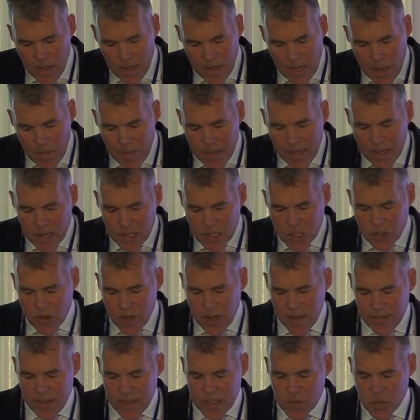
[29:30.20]
Let me
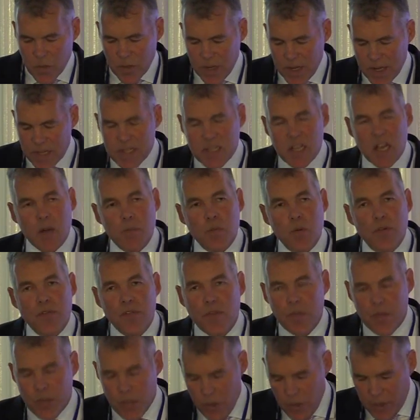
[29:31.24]
illustrate this with an example
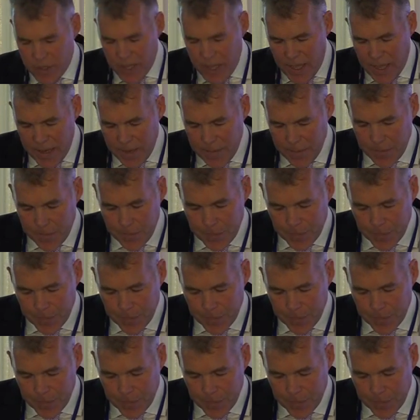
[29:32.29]
from the U K.